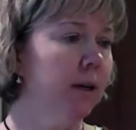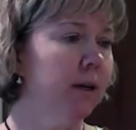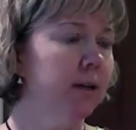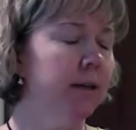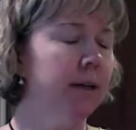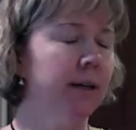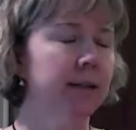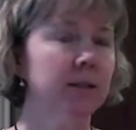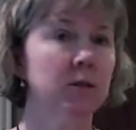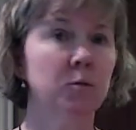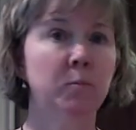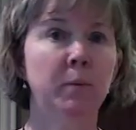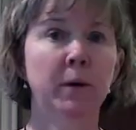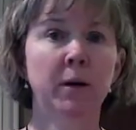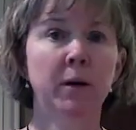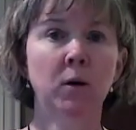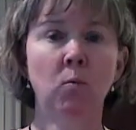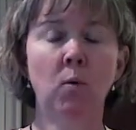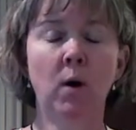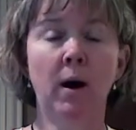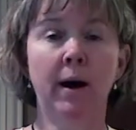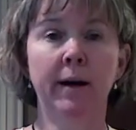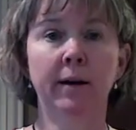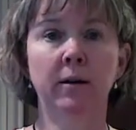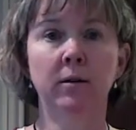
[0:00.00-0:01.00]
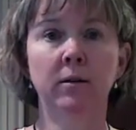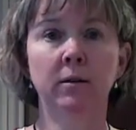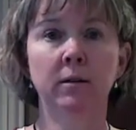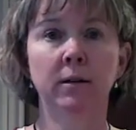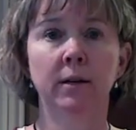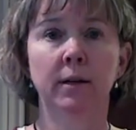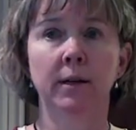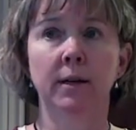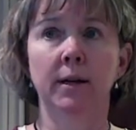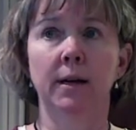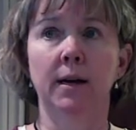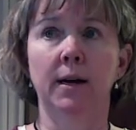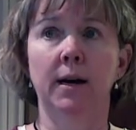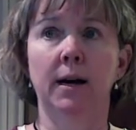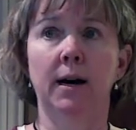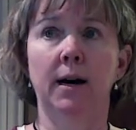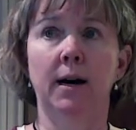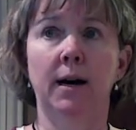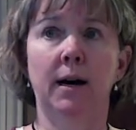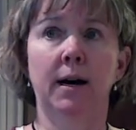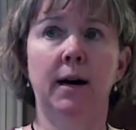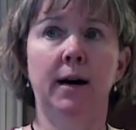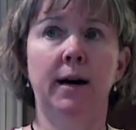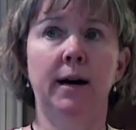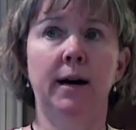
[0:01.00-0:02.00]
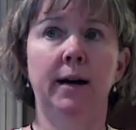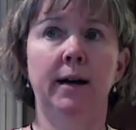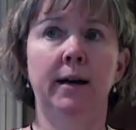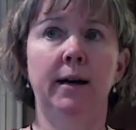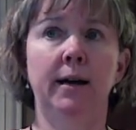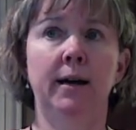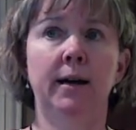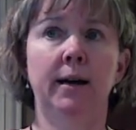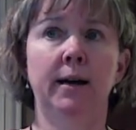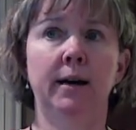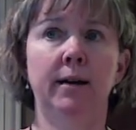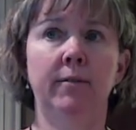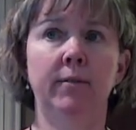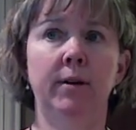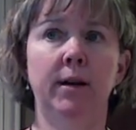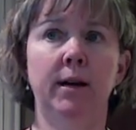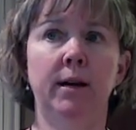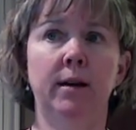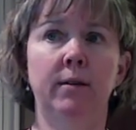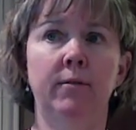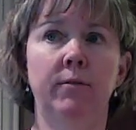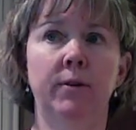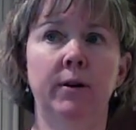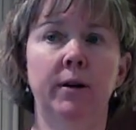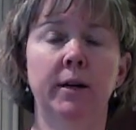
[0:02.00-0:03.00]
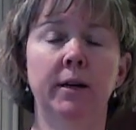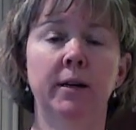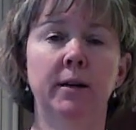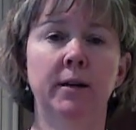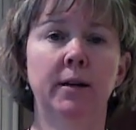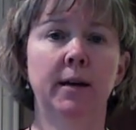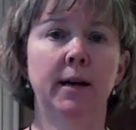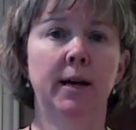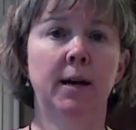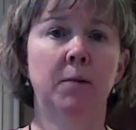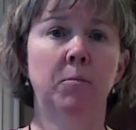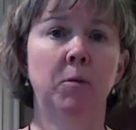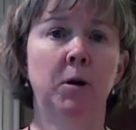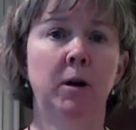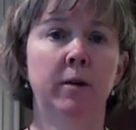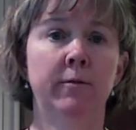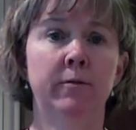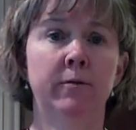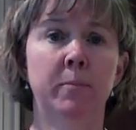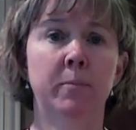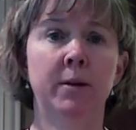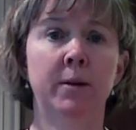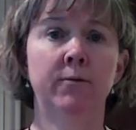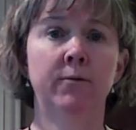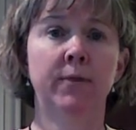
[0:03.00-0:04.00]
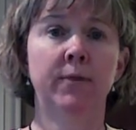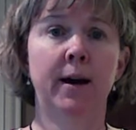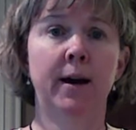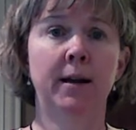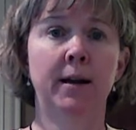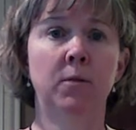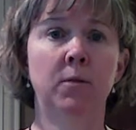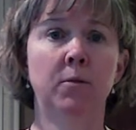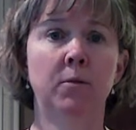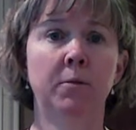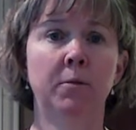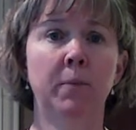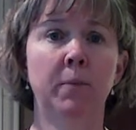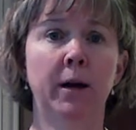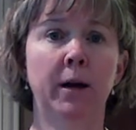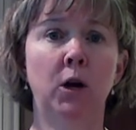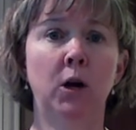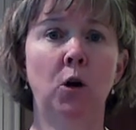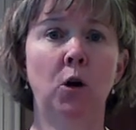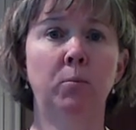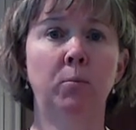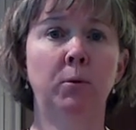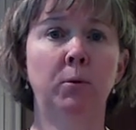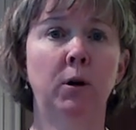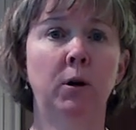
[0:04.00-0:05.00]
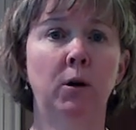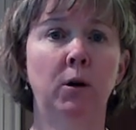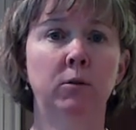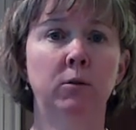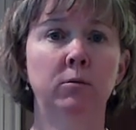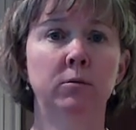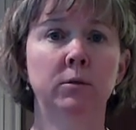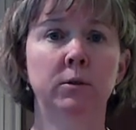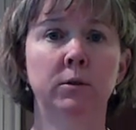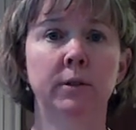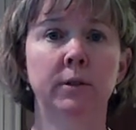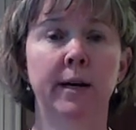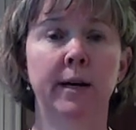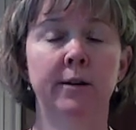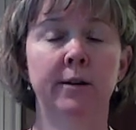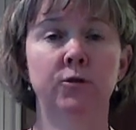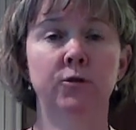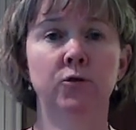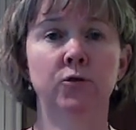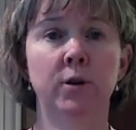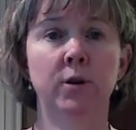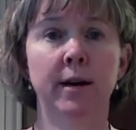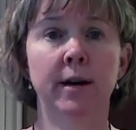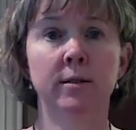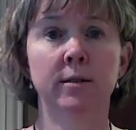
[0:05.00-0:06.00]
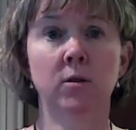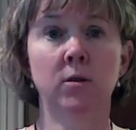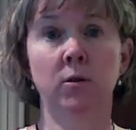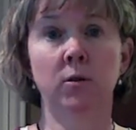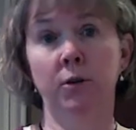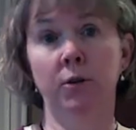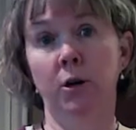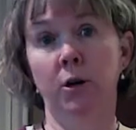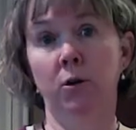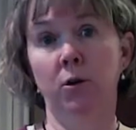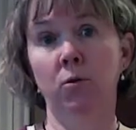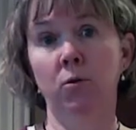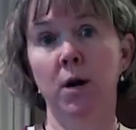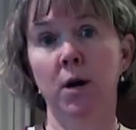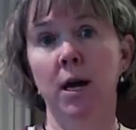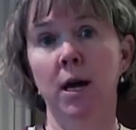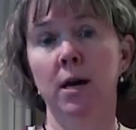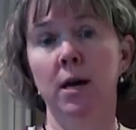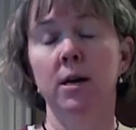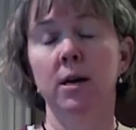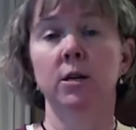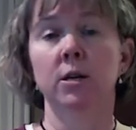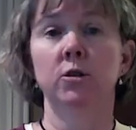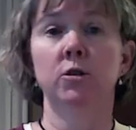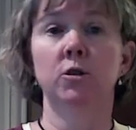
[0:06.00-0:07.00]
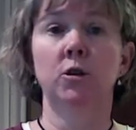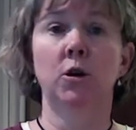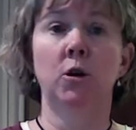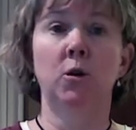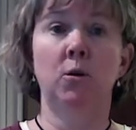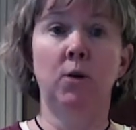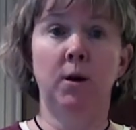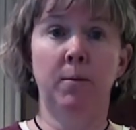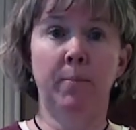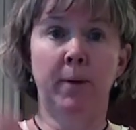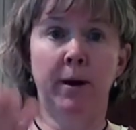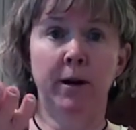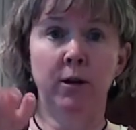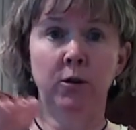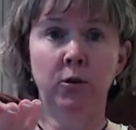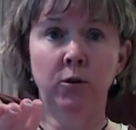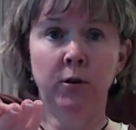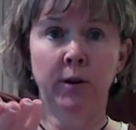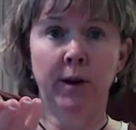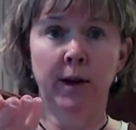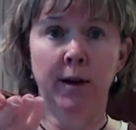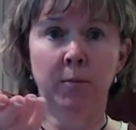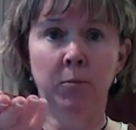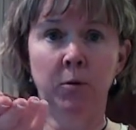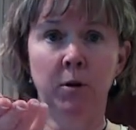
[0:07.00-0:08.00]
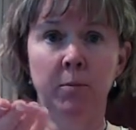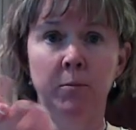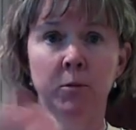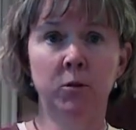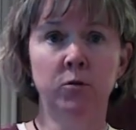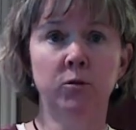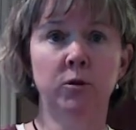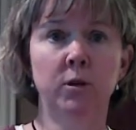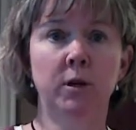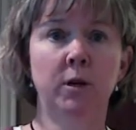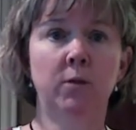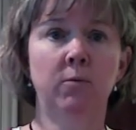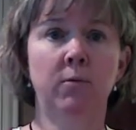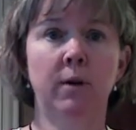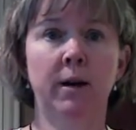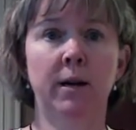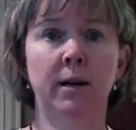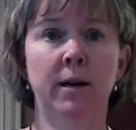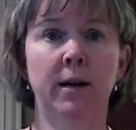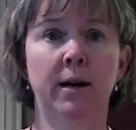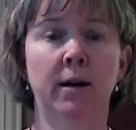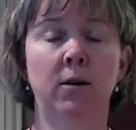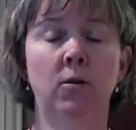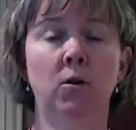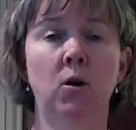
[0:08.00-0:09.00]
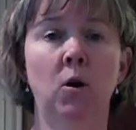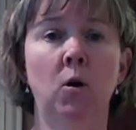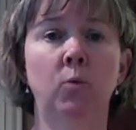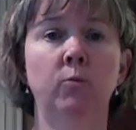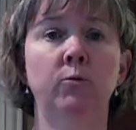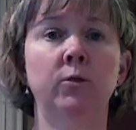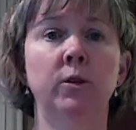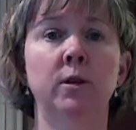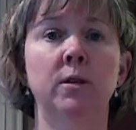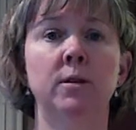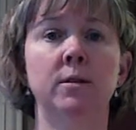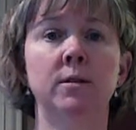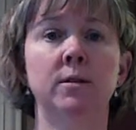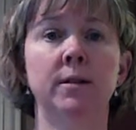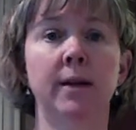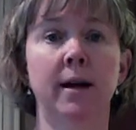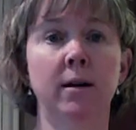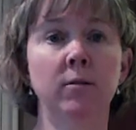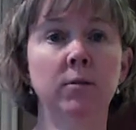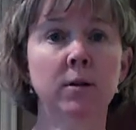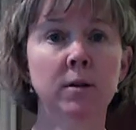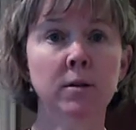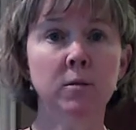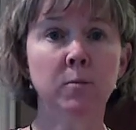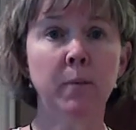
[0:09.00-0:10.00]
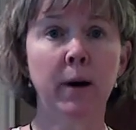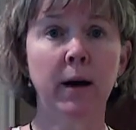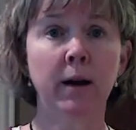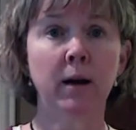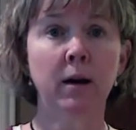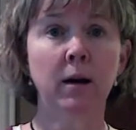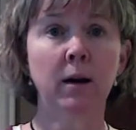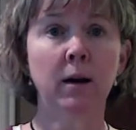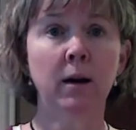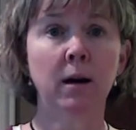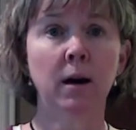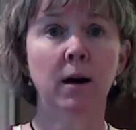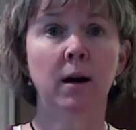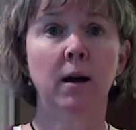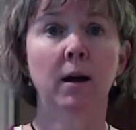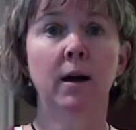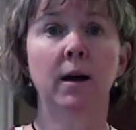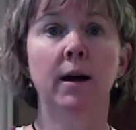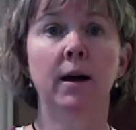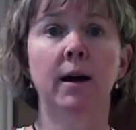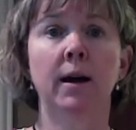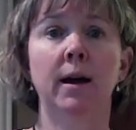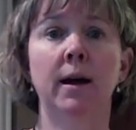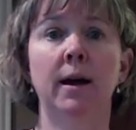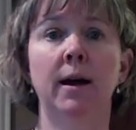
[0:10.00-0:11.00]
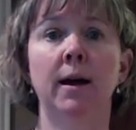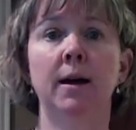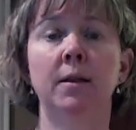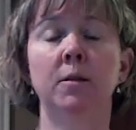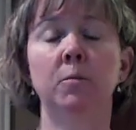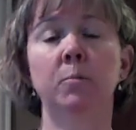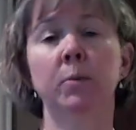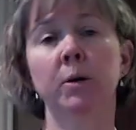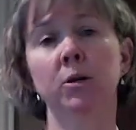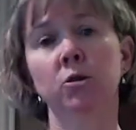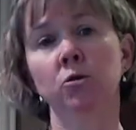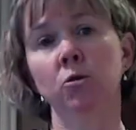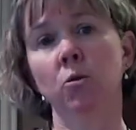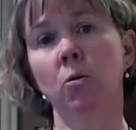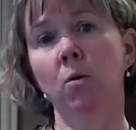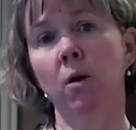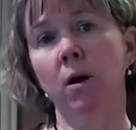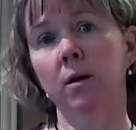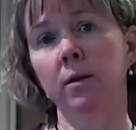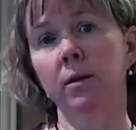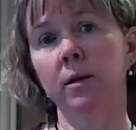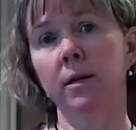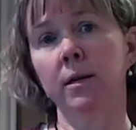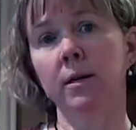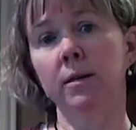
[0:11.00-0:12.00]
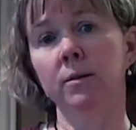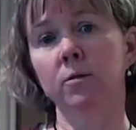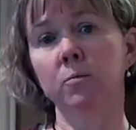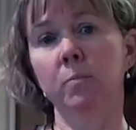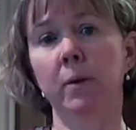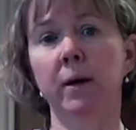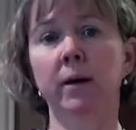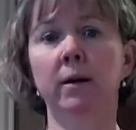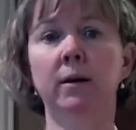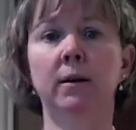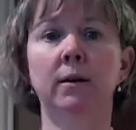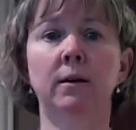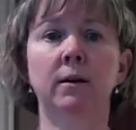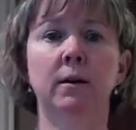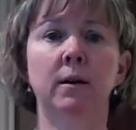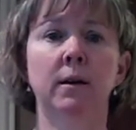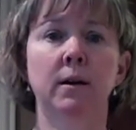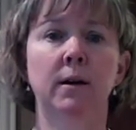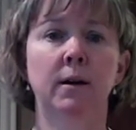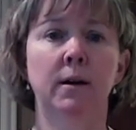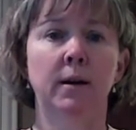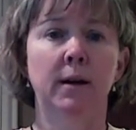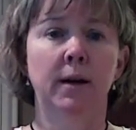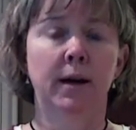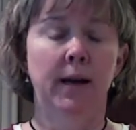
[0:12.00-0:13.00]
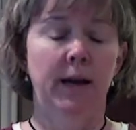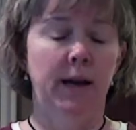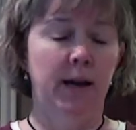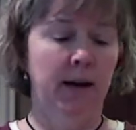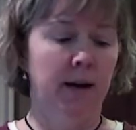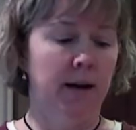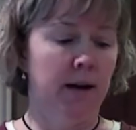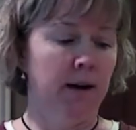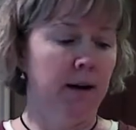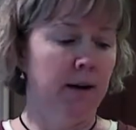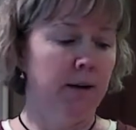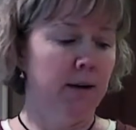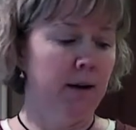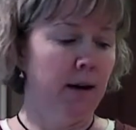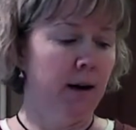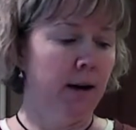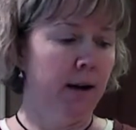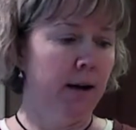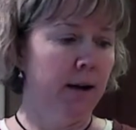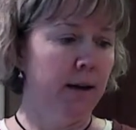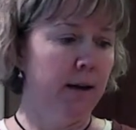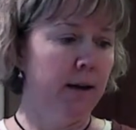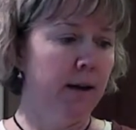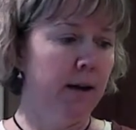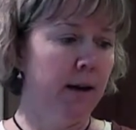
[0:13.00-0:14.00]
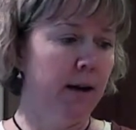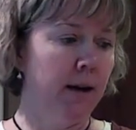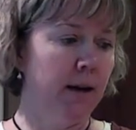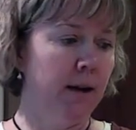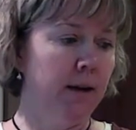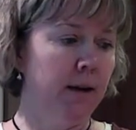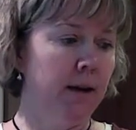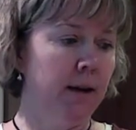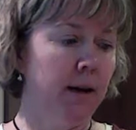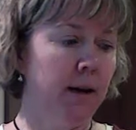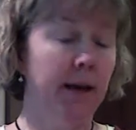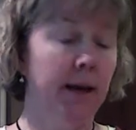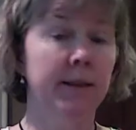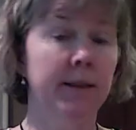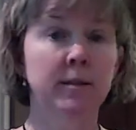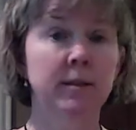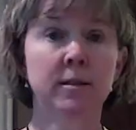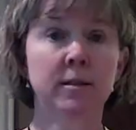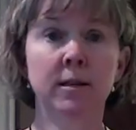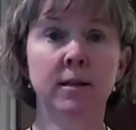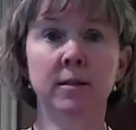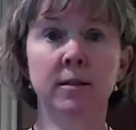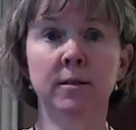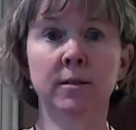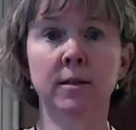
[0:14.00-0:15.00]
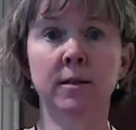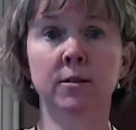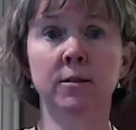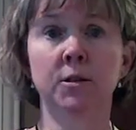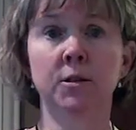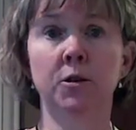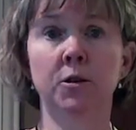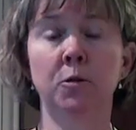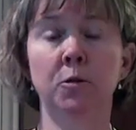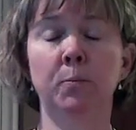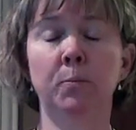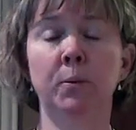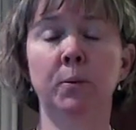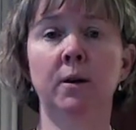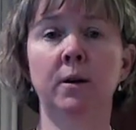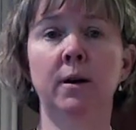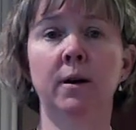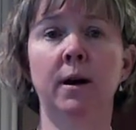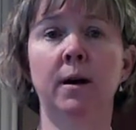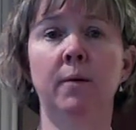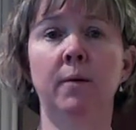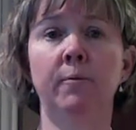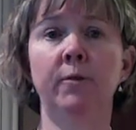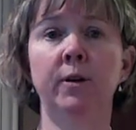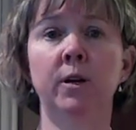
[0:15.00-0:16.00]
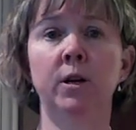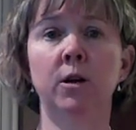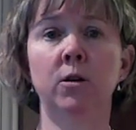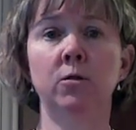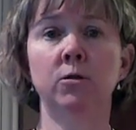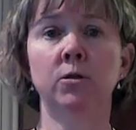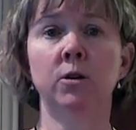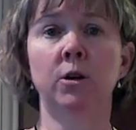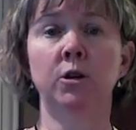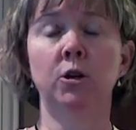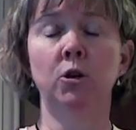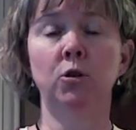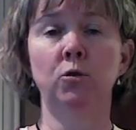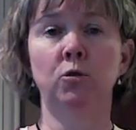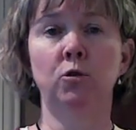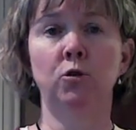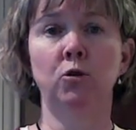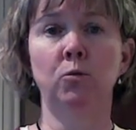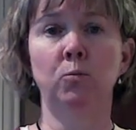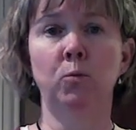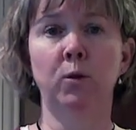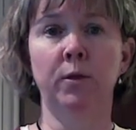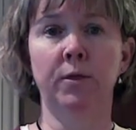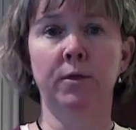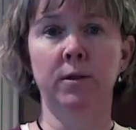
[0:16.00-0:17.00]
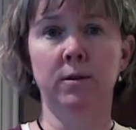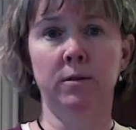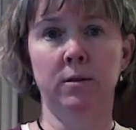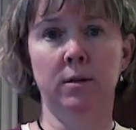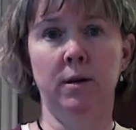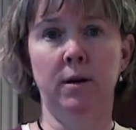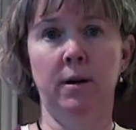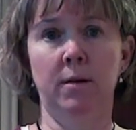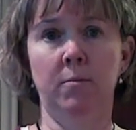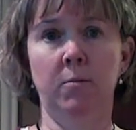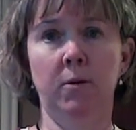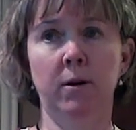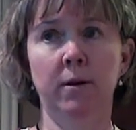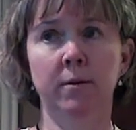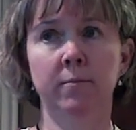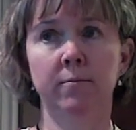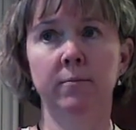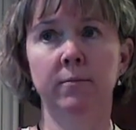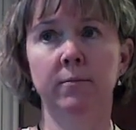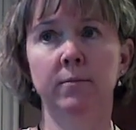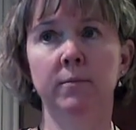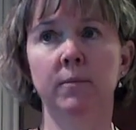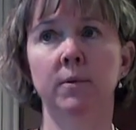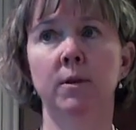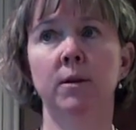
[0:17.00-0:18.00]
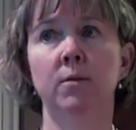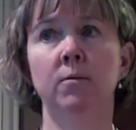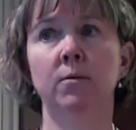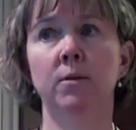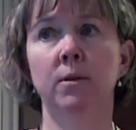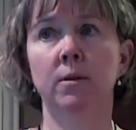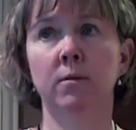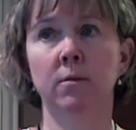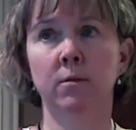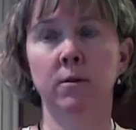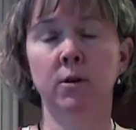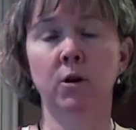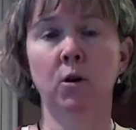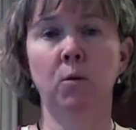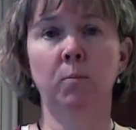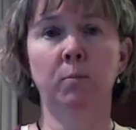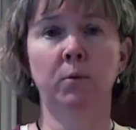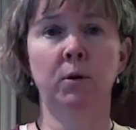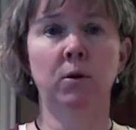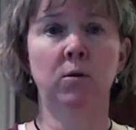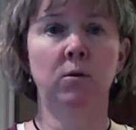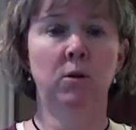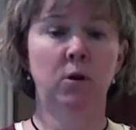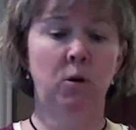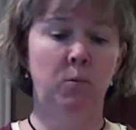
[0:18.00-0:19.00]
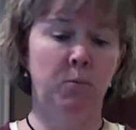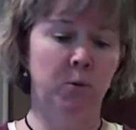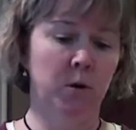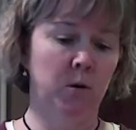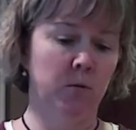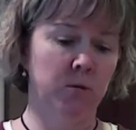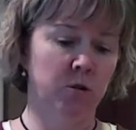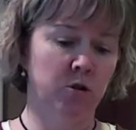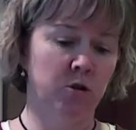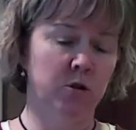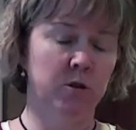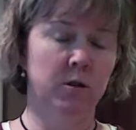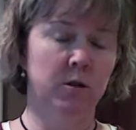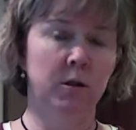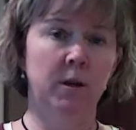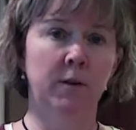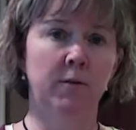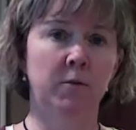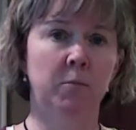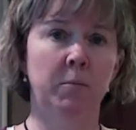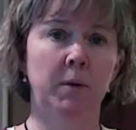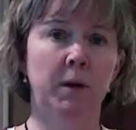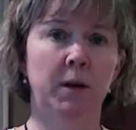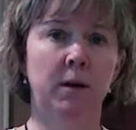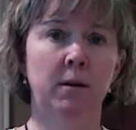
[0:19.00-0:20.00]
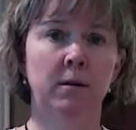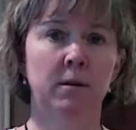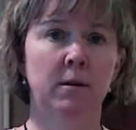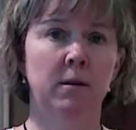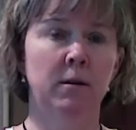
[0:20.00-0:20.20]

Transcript: it's been a while. I haven't had a very good camera. I've been fighting with my GoPro, as you guys all know. So I bought a new camera. I'm using it right now. Hopefully the sound is better and the picture quality is better. And I can, it's easier to put videos on YouTube with this camera than the GoPro. GoPro was just giving me